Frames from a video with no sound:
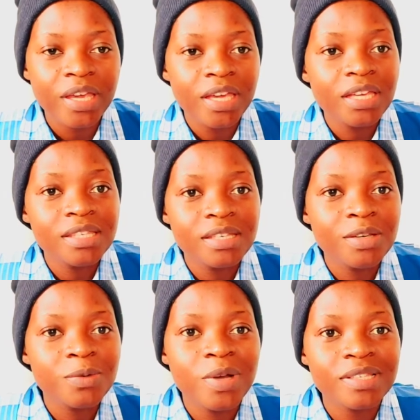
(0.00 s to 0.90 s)
it's,
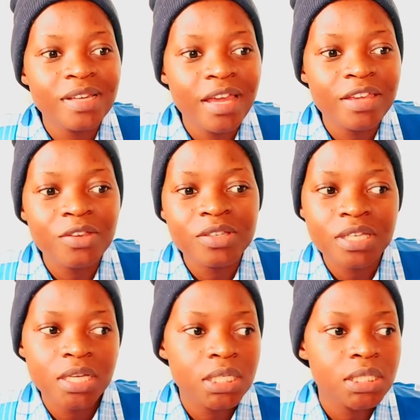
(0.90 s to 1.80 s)
he was like your
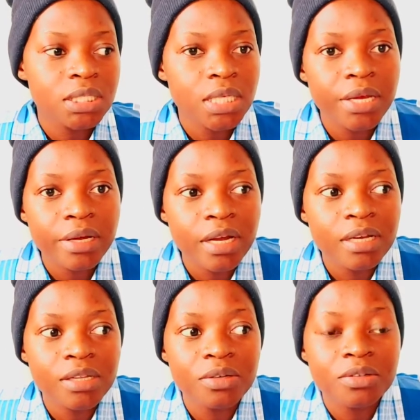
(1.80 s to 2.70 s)
ticket is here
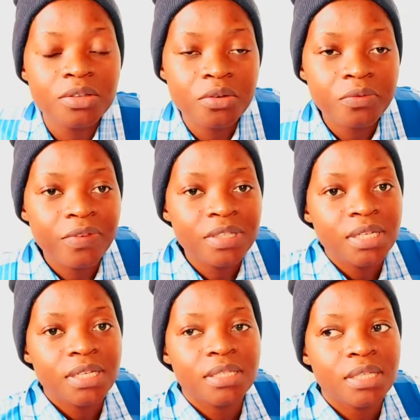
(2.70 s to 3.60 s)
and your, your visa
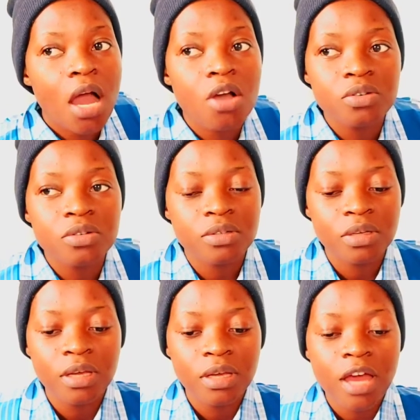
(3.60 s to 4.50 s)
is out
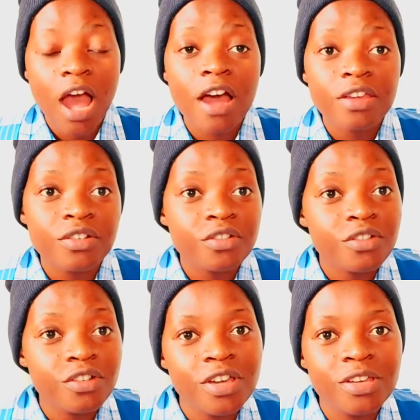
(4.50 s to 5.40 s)
uh, you're
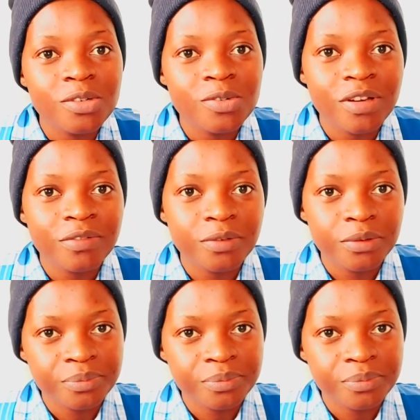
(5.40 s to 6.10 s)
going to travel